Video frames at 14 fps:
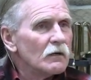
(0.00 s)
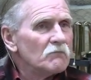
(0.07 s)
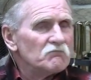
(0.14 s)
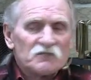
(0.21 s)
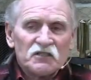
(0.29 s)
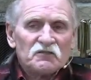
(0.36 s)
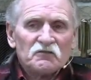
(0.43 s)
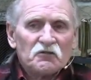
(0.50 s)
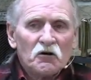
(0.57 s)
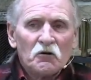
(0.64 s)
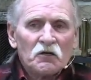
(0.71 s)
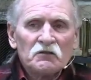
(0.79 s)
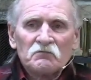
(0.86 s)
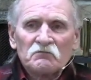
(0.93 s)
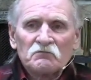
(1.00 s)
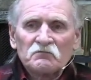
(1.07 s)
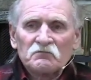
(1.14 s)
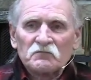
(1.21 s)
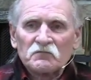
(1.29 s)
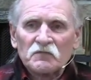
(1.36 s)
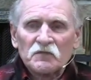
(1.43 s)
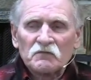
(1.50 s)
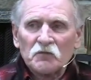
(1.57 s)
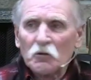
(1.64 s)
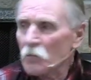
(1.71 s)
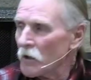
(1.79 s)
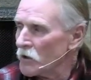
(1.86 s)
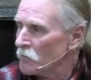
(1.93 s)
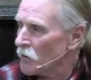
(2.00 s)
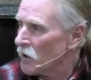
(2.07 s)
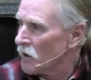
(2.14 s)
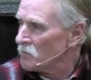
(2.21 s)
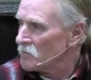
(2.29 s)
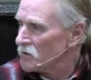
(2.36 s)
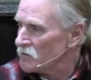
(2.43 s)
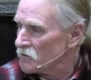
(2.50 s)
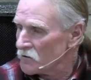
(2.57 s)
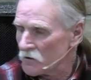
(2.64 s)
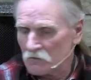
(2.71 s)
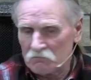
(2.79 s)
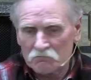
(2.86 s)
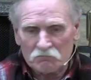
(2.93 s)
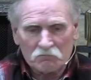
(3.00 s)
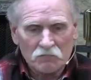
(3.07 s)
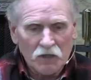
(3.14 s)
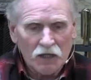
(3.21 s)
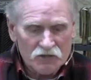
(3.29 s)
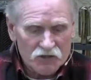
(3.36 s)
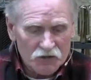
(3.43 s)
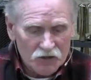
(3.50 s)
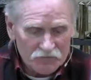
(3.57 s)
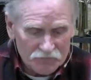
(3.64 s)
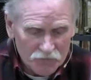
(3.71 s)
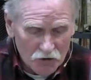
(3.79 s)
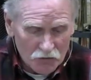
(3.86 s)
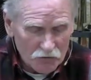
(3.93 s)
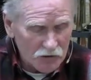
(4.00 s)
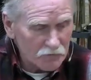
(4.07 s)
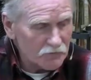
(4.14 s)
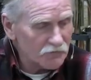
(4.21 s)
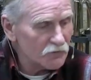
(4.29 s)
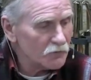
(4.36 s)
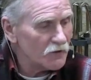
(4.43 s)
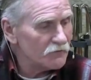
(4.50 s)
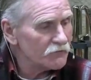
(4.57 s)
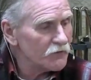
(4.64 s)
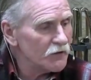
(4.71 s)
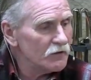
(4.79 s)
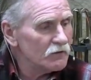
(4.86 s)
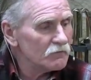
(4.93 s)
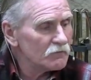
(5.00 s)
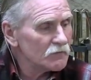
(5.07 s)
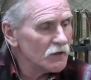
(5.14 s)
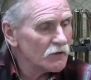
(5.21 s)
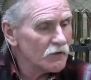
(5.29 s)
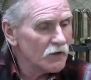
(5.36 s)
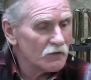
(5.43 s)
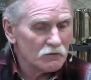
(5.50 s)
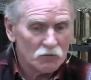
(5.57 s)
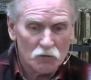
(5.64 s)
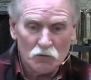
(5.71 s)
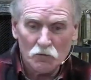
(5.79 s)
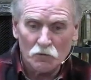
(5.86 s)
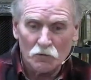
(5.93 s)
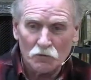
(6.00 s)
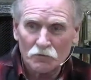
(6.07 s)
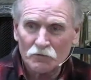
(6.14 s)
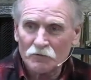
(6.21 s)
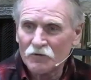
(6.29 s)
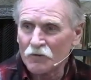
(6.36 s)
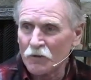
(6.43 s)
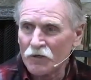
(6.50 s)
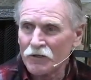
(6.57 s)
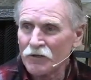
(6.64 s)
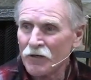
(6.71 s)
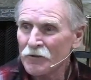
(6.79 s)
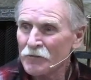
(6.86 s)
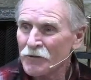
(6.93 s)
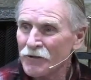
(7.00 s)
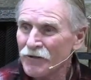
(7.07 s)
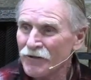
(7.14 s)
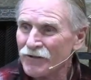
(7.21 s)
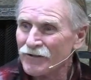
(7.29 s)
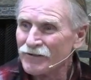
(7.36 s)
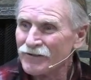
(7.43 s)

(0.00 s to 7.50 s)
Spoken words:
Didn't know it. Nobody behind me knew it. I saw it fall right before my feet. I thought, ooh, $20 bill.